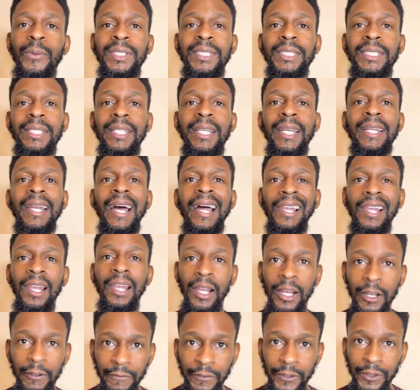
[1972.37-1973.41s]
Once again, I
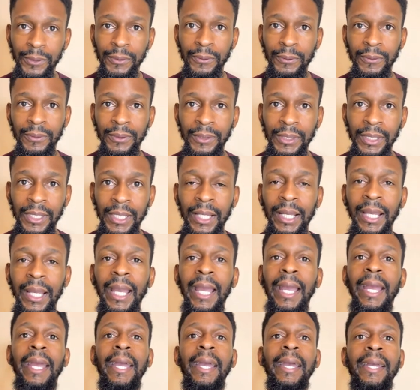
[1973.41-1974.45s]
love you,
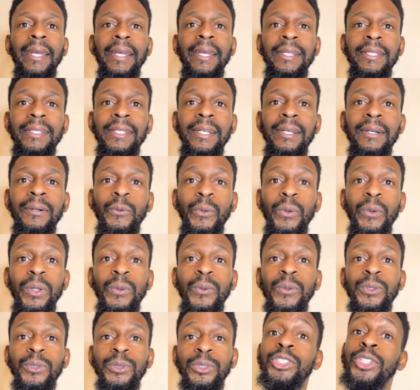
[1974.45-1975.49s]
and we
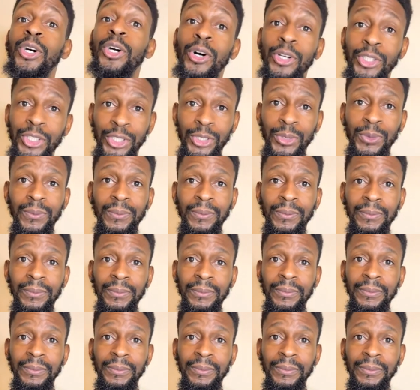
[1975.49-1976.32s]
will talk soon.